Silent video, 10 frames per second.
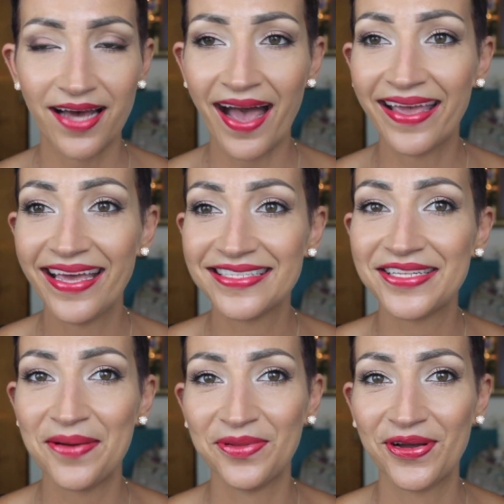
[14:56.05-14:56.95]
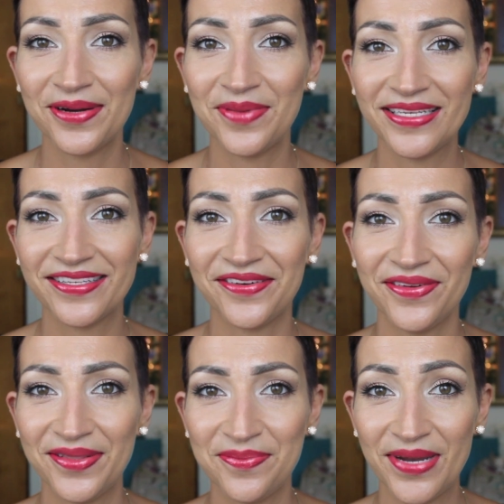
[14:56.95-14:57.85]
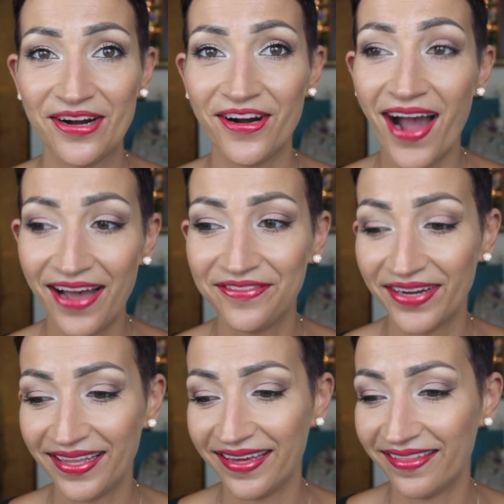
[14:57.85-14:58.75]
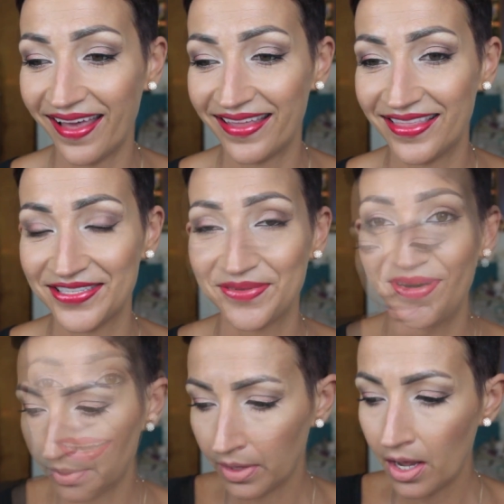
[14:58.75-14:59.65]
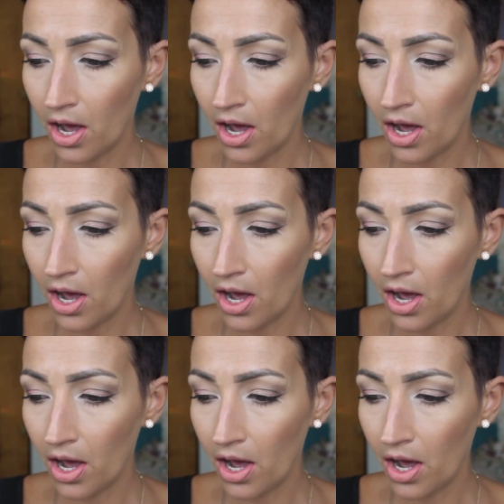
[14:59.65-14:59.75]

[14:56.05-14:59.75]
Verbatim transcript: I can't stop looking at myself in the mirror. I really like this one.